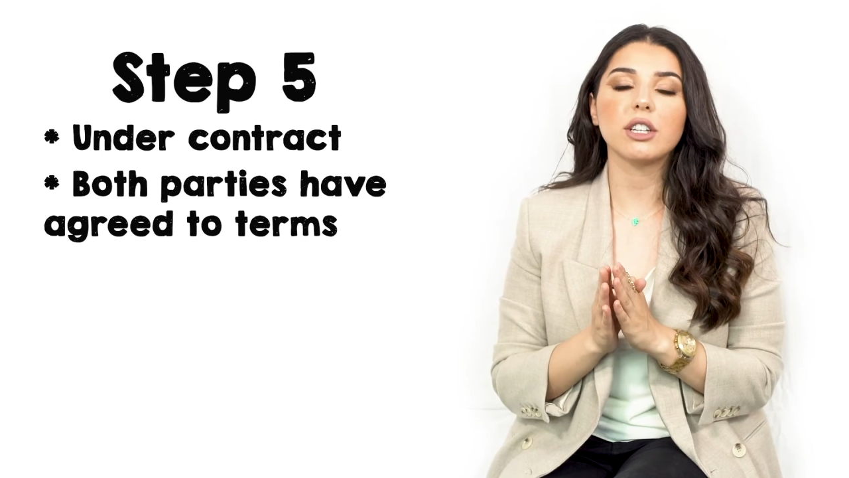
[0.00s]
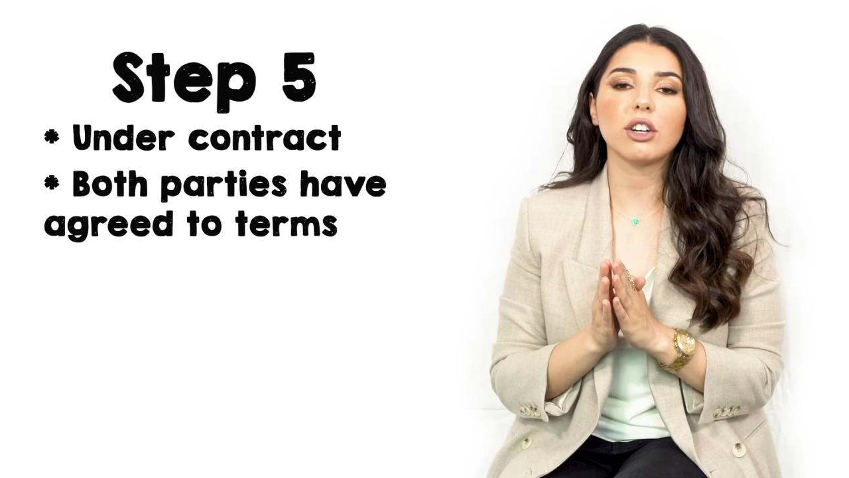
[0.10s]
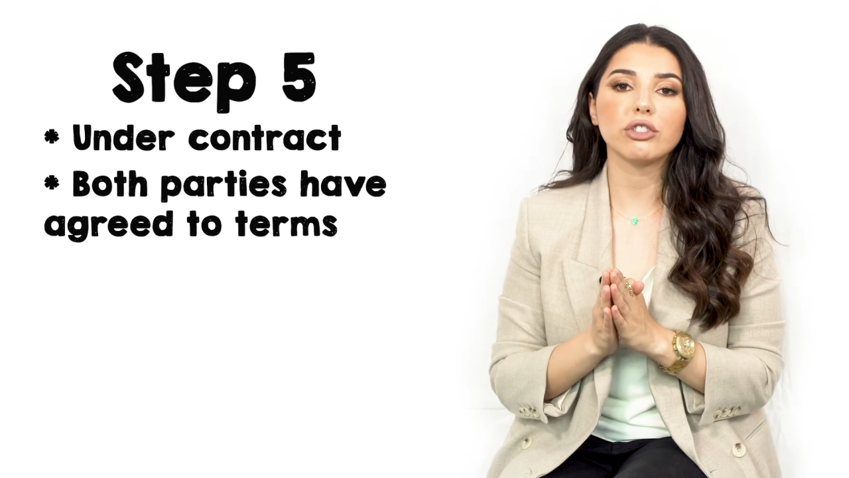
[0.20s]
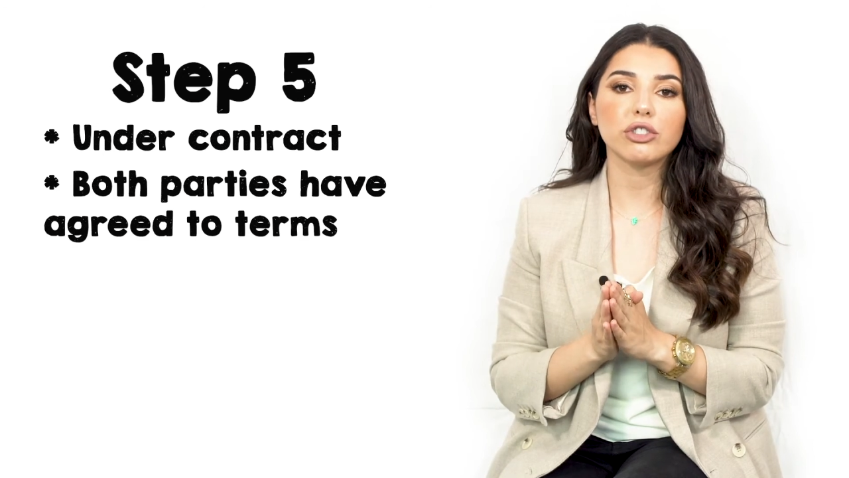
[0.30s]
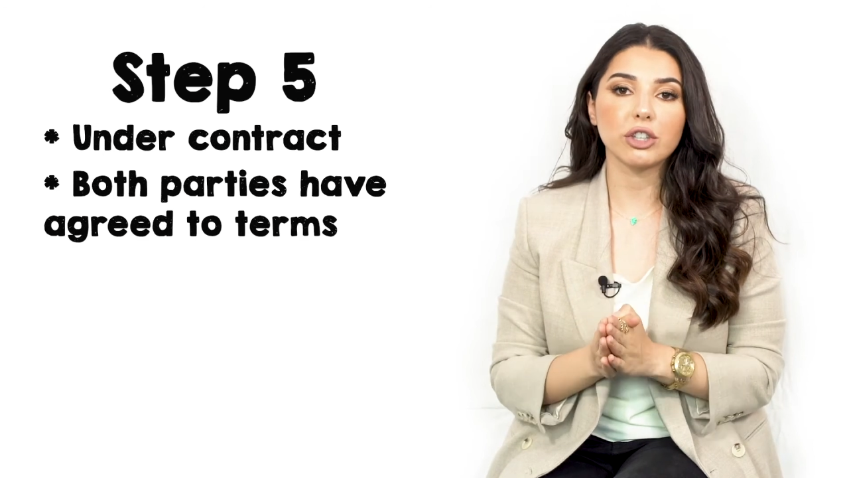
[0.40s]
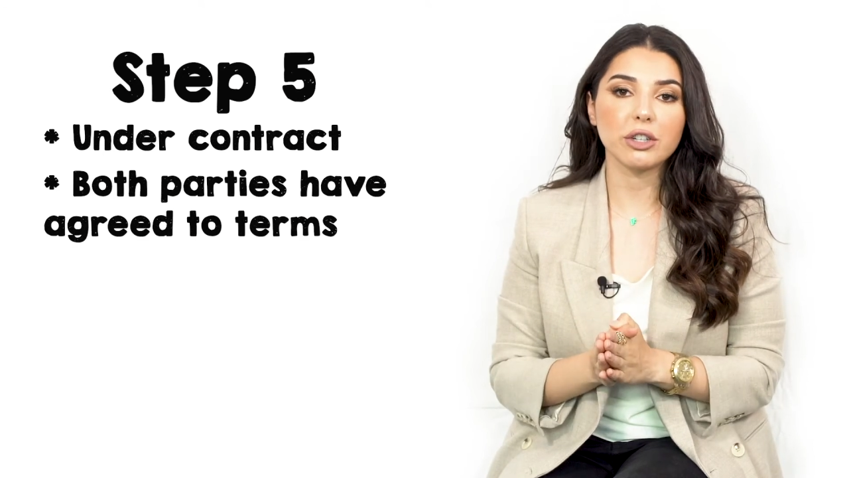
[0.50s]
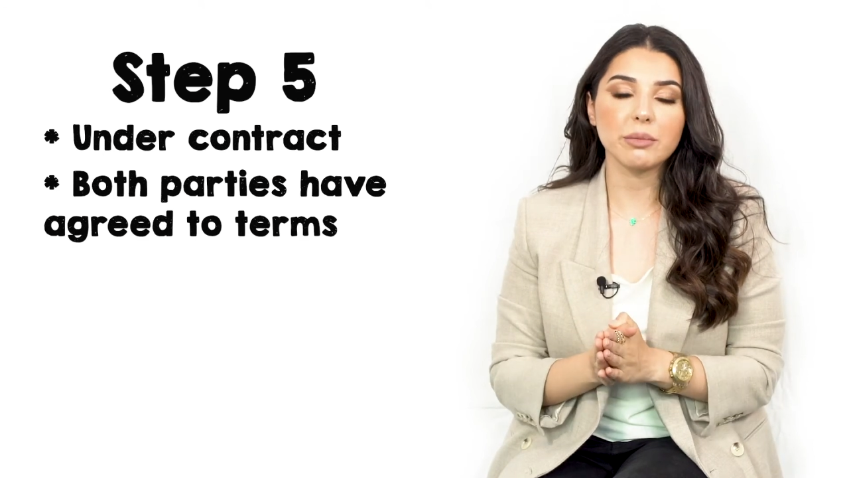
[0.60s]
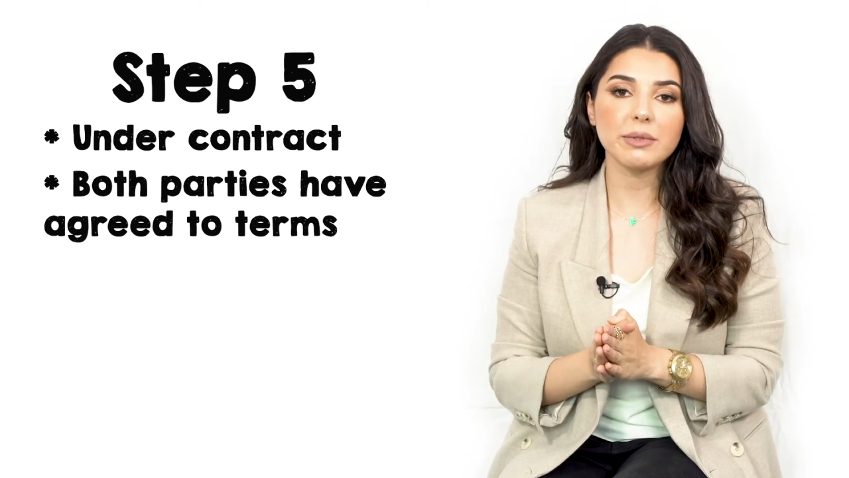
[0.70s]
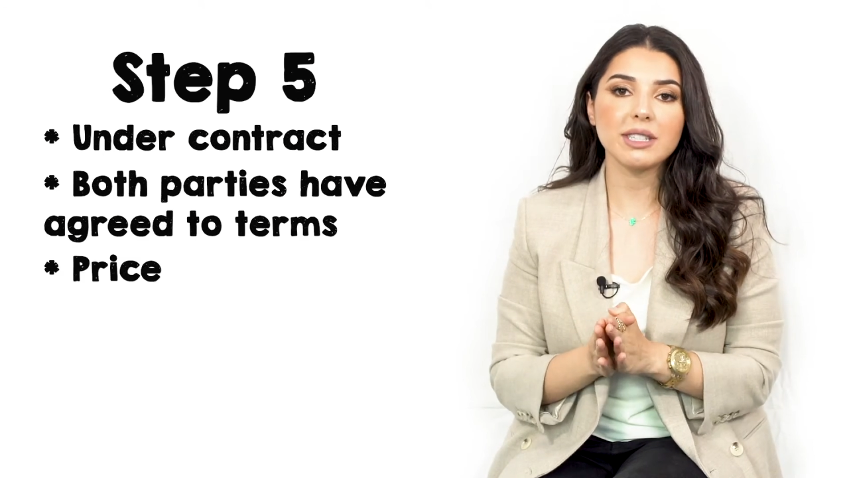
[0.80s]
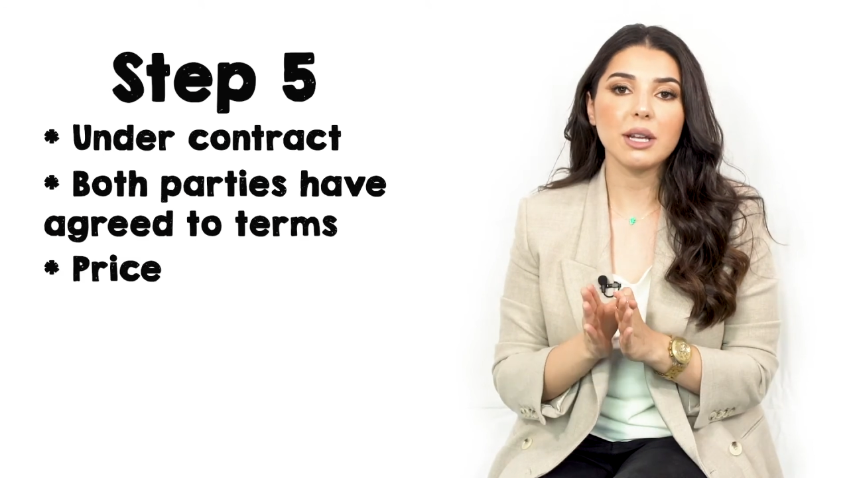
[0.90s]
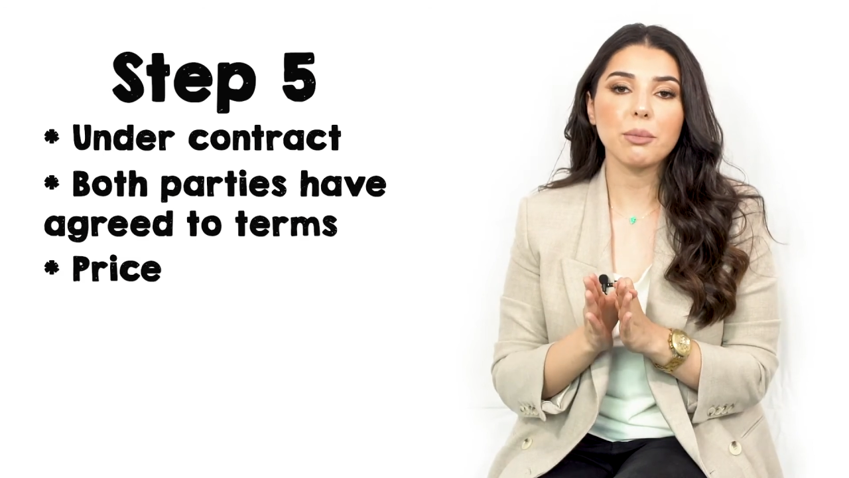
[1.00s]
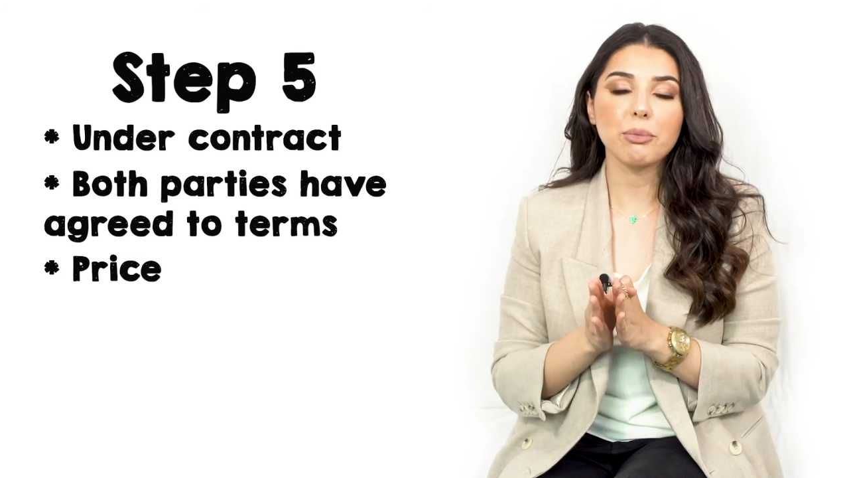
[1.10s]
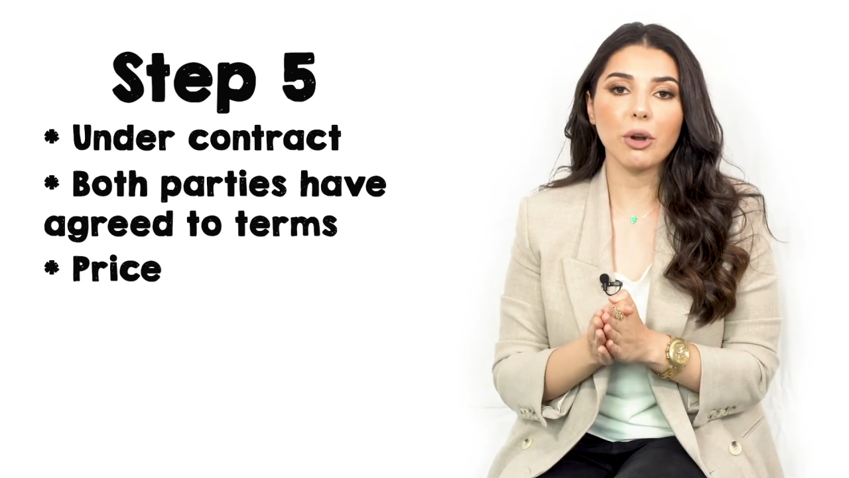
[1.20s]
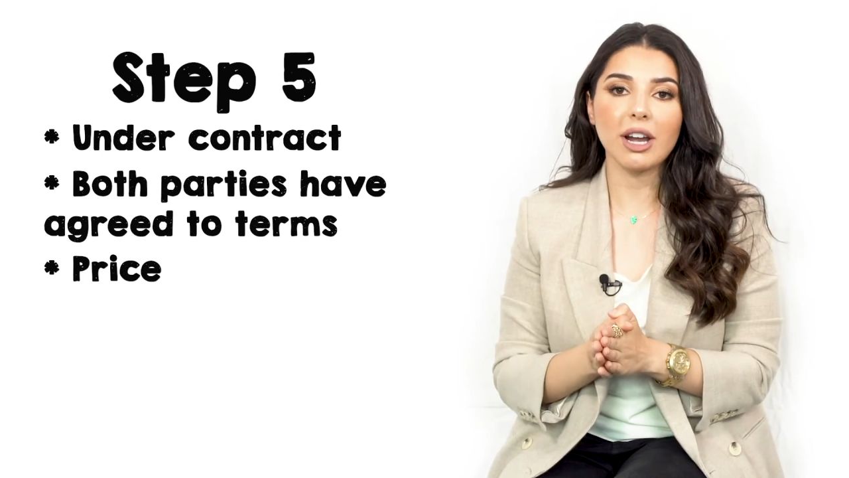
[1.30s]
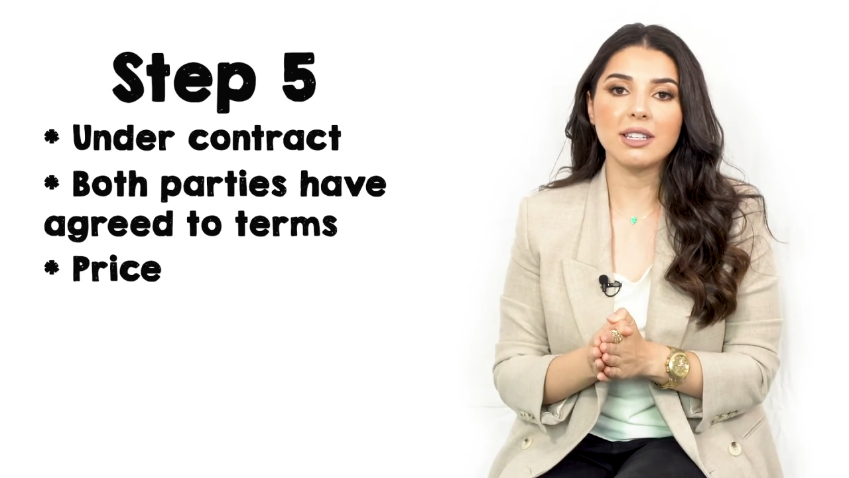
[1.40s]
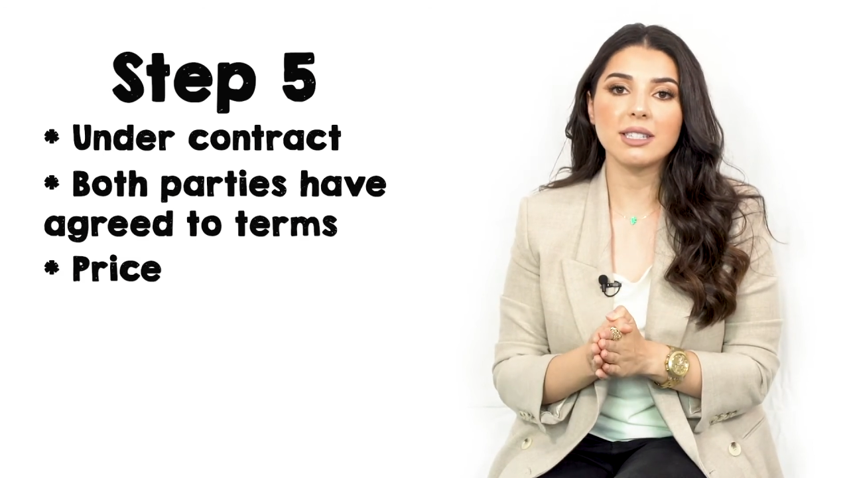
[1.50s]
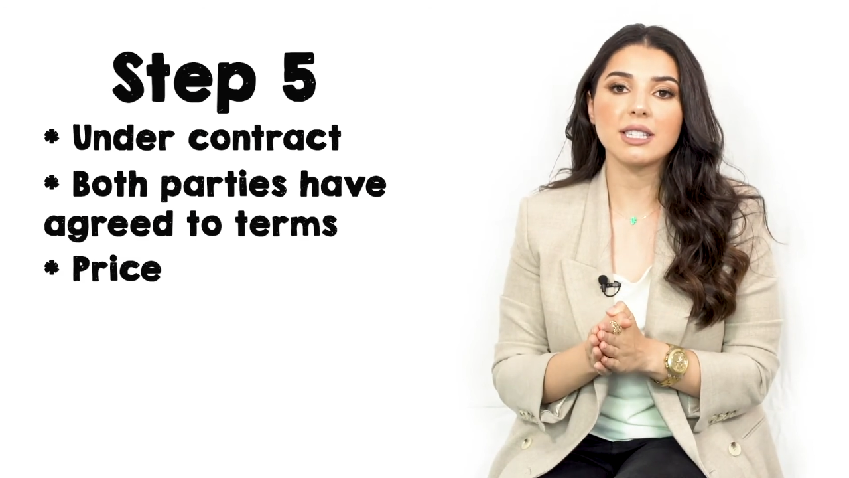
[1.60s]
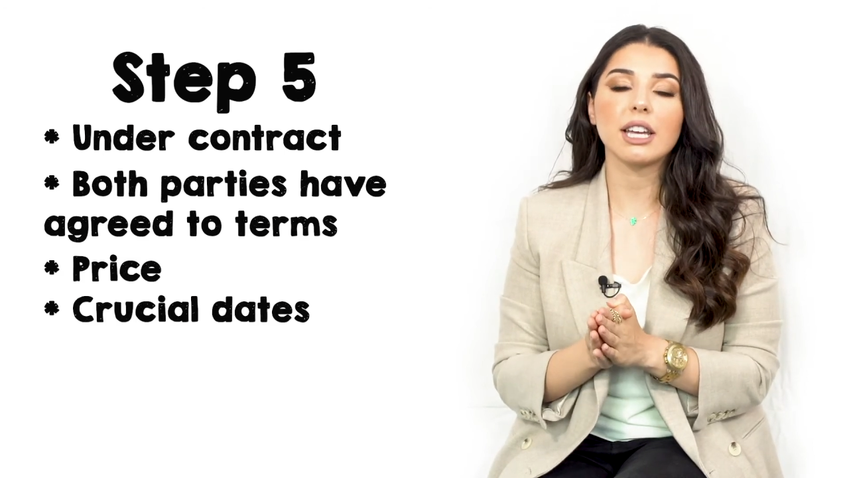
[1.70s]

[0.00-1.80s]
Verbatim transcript: on terms price,